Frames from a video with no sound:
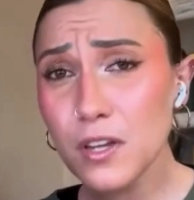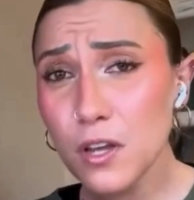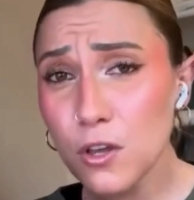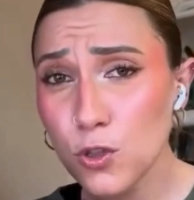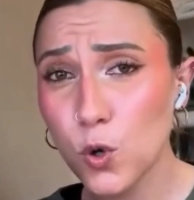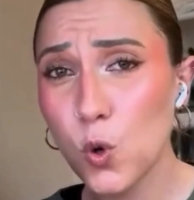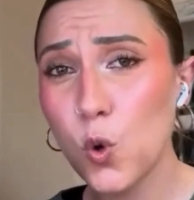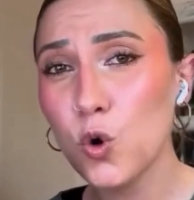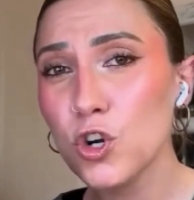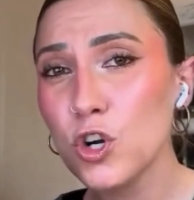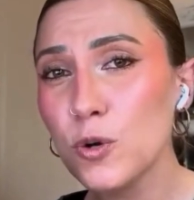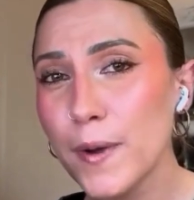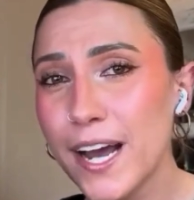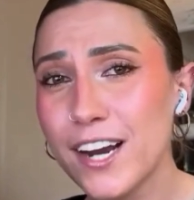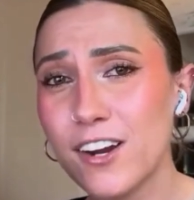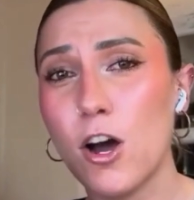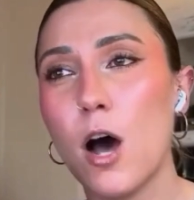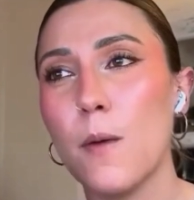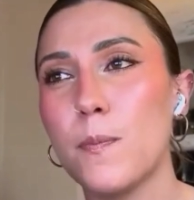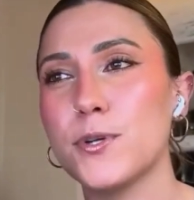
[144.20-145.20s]
the
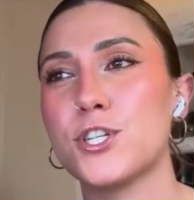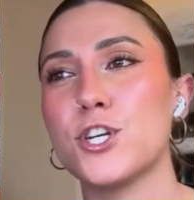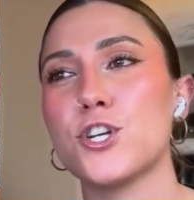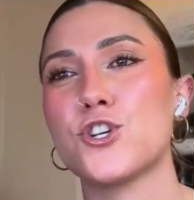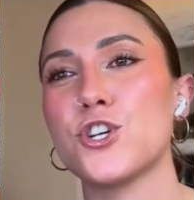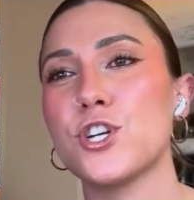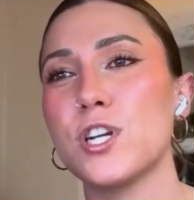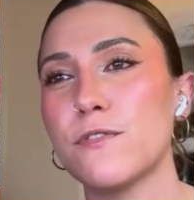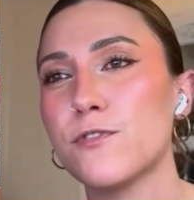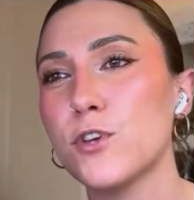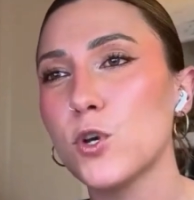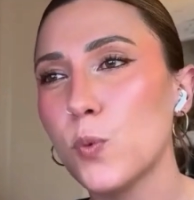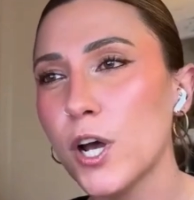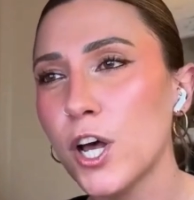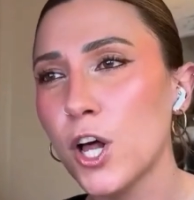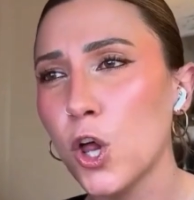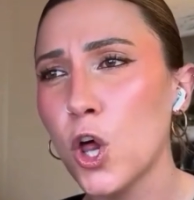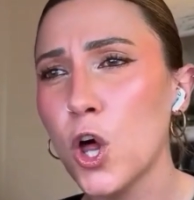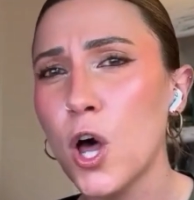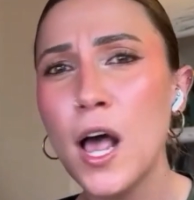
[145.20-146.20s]
quarterback competition, if you
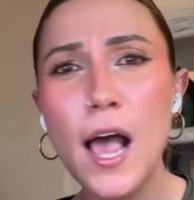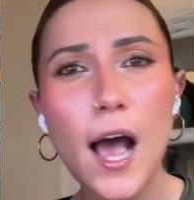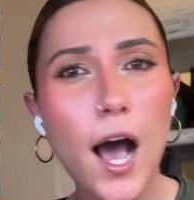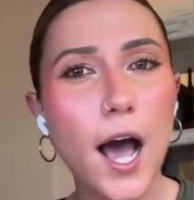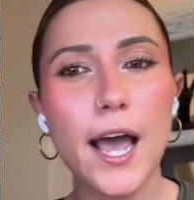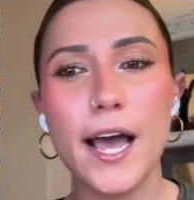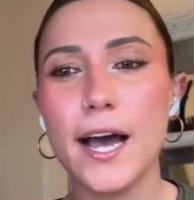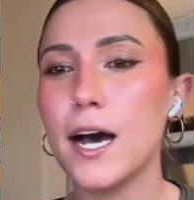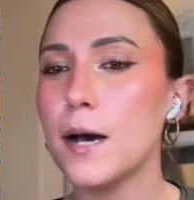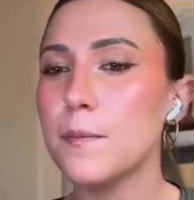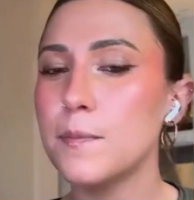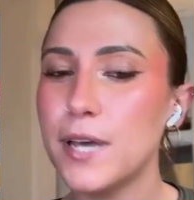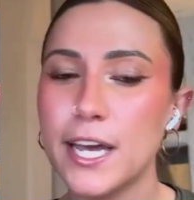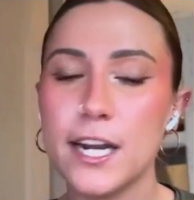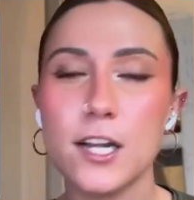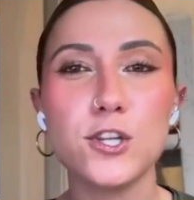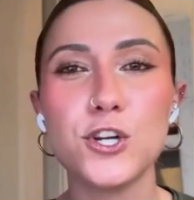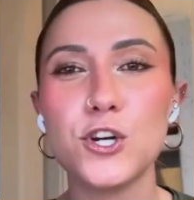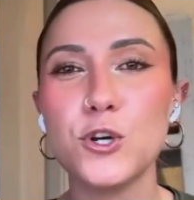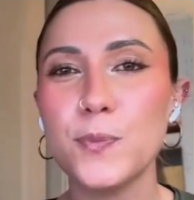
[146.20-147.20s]
will, um, and
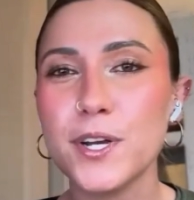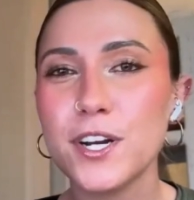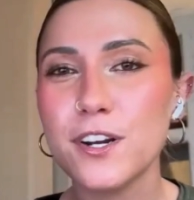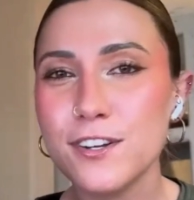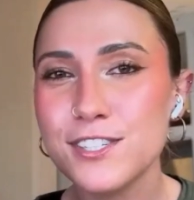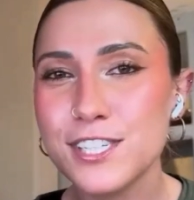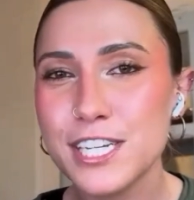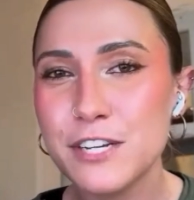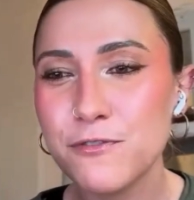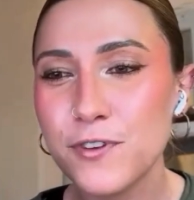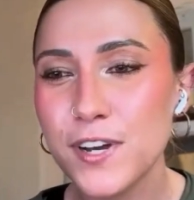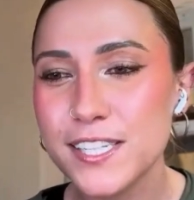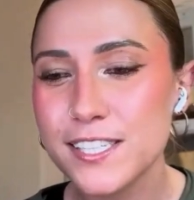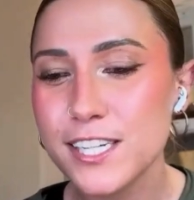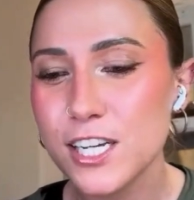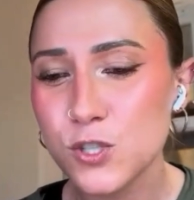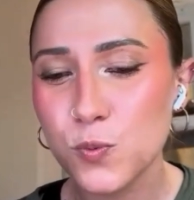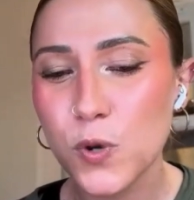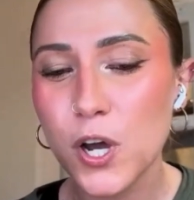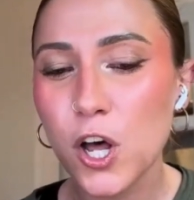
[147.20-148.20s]
a little bit on defense
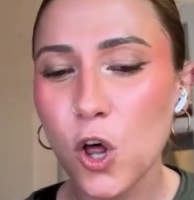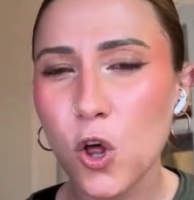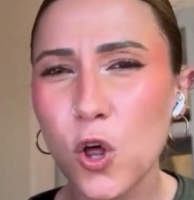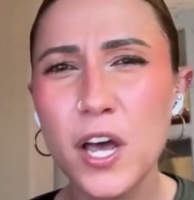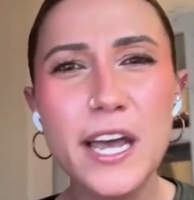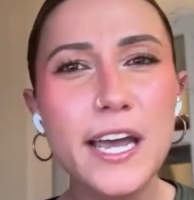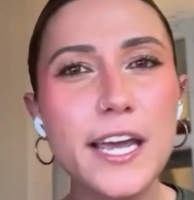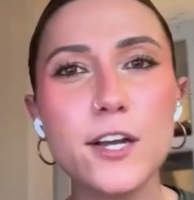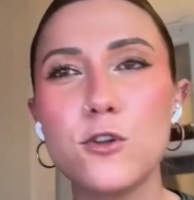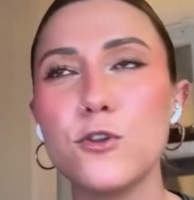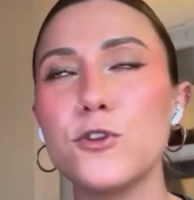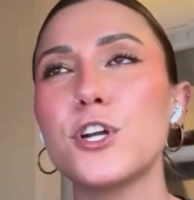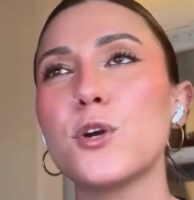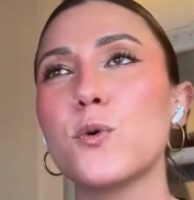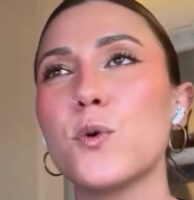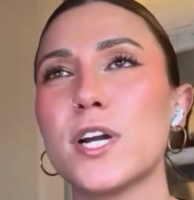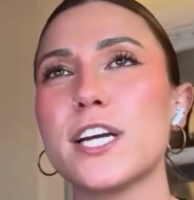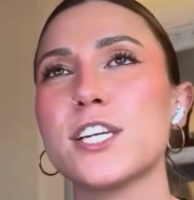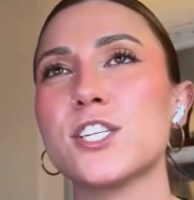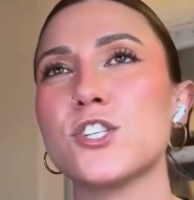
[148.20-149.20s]
as well, including
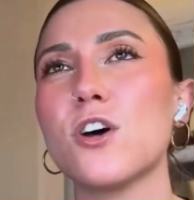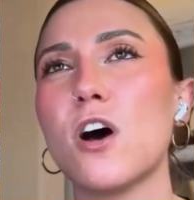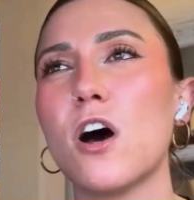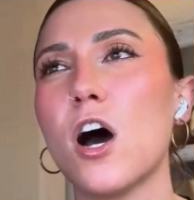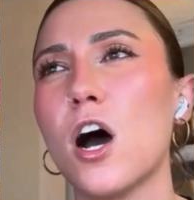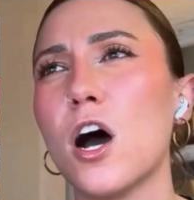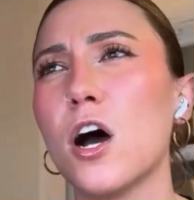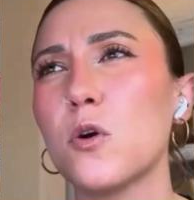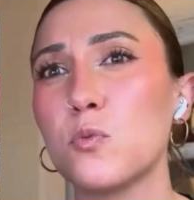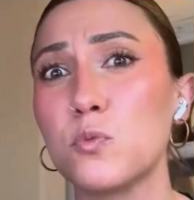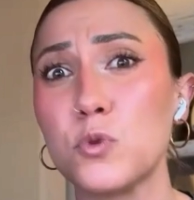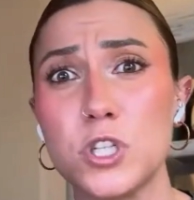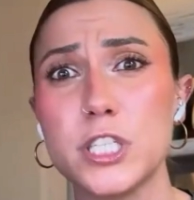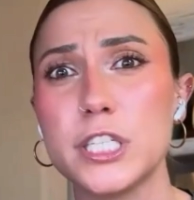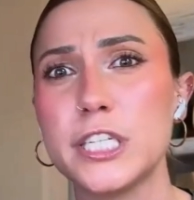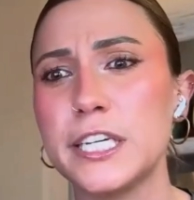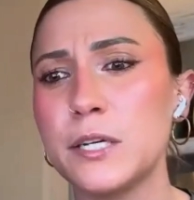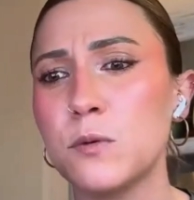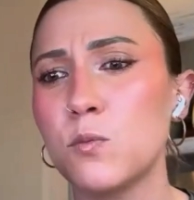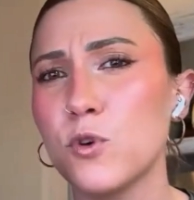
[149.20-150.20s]
what I saw
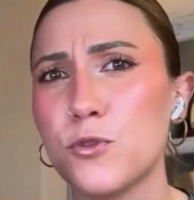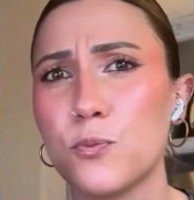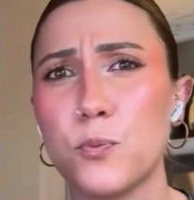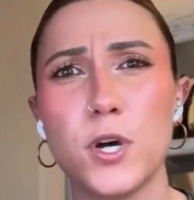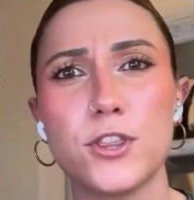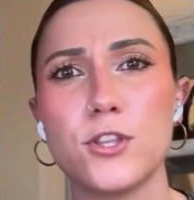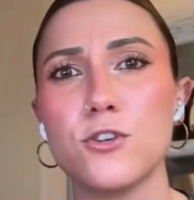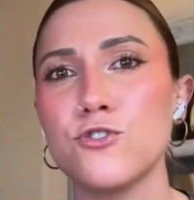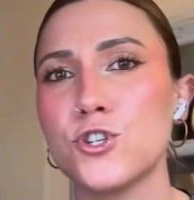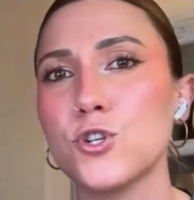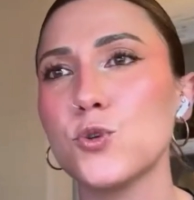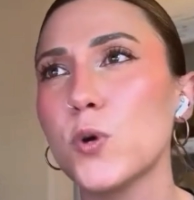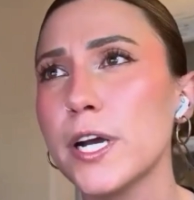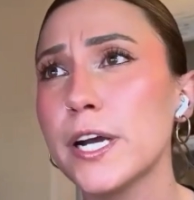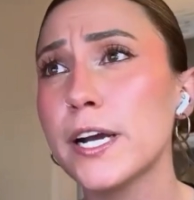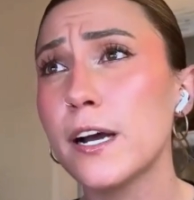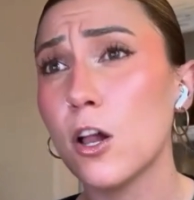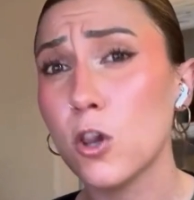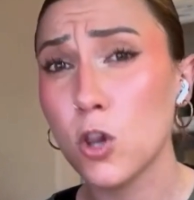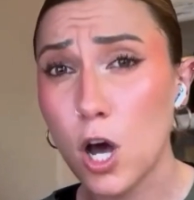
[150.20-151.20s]
really with what they're
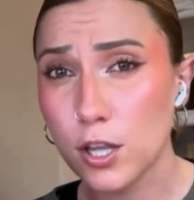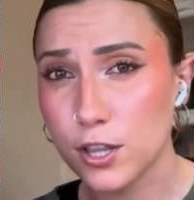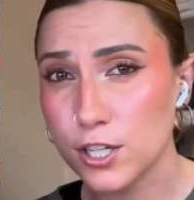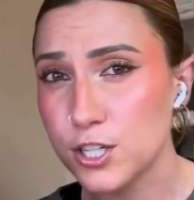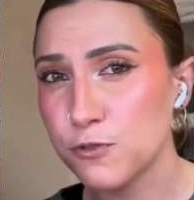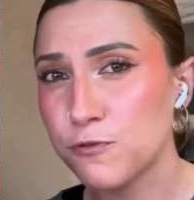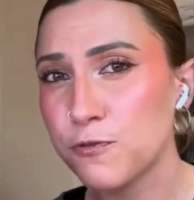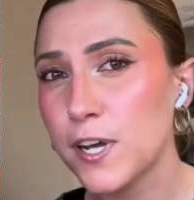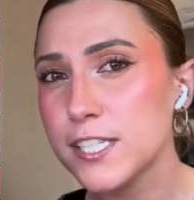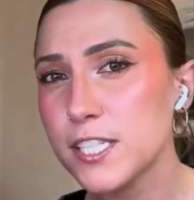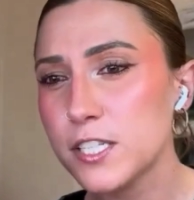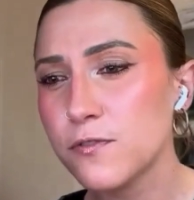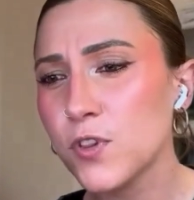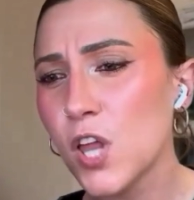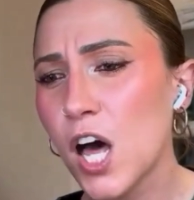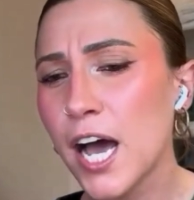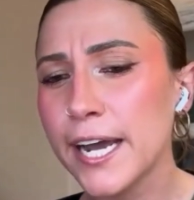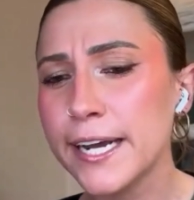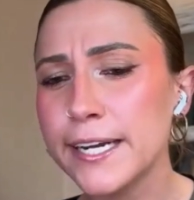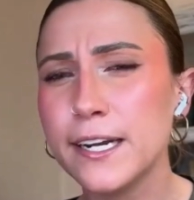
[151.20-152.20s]
doing along the defensive
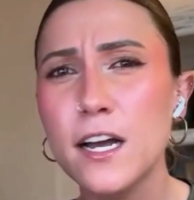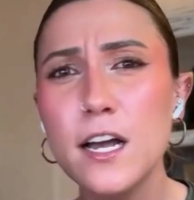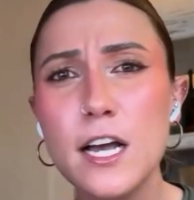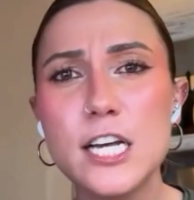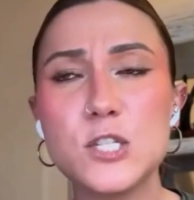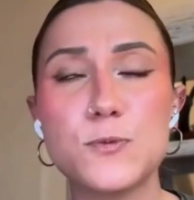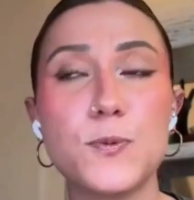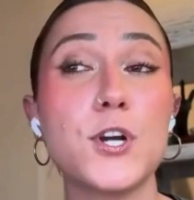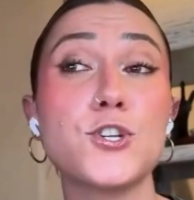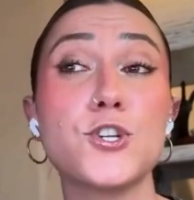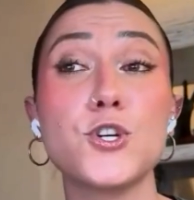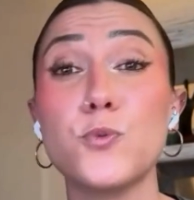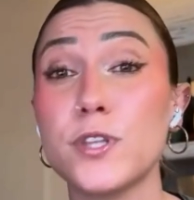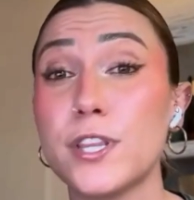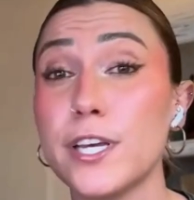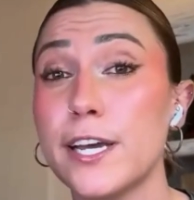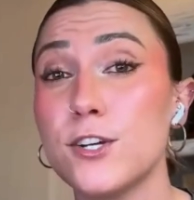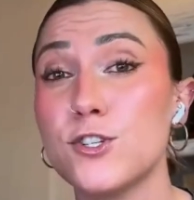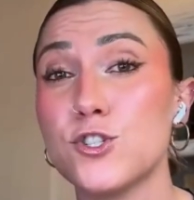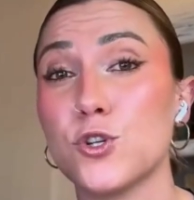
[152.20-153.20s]
line, especially with
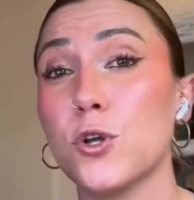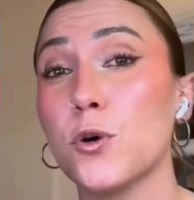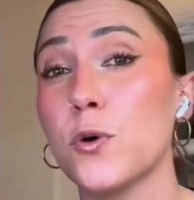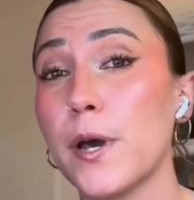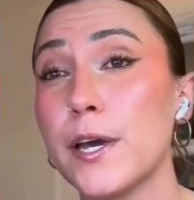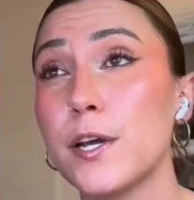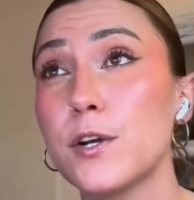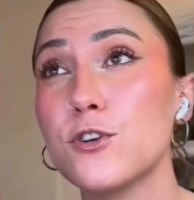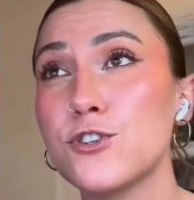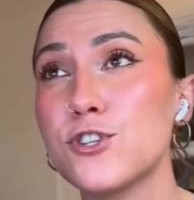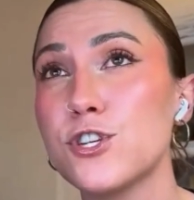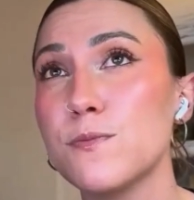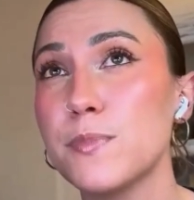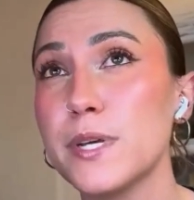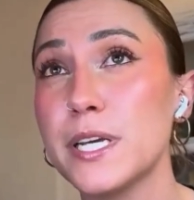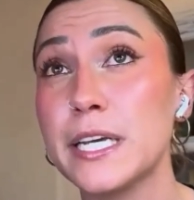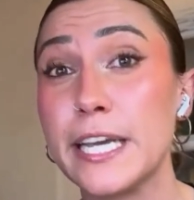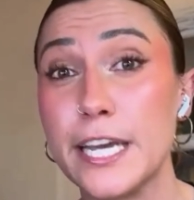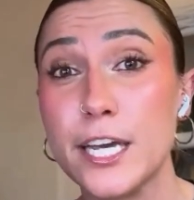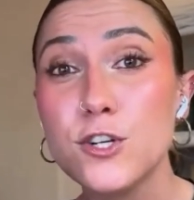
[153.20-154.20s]
Angelo Anderson
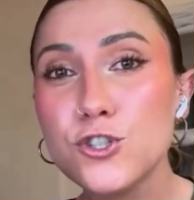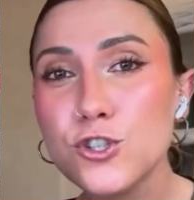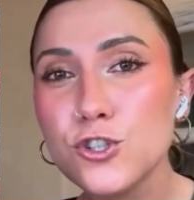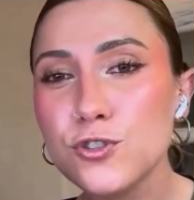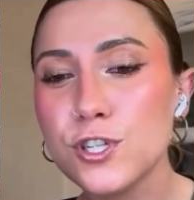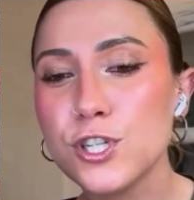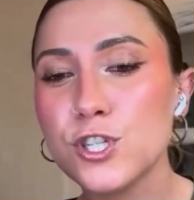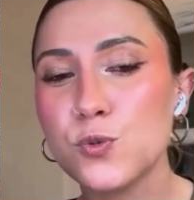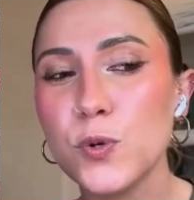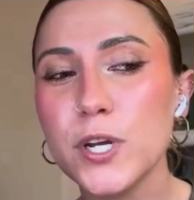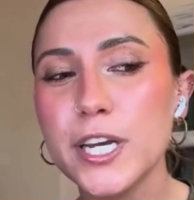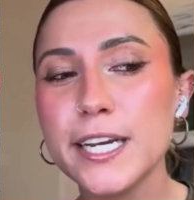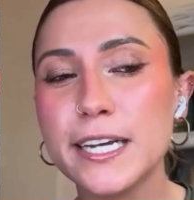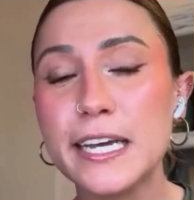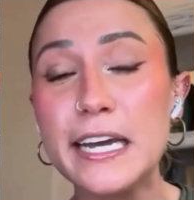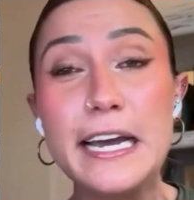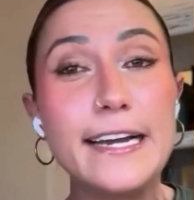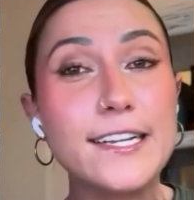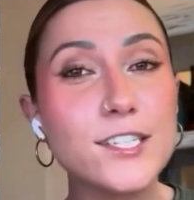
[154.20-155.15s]
being injured this week.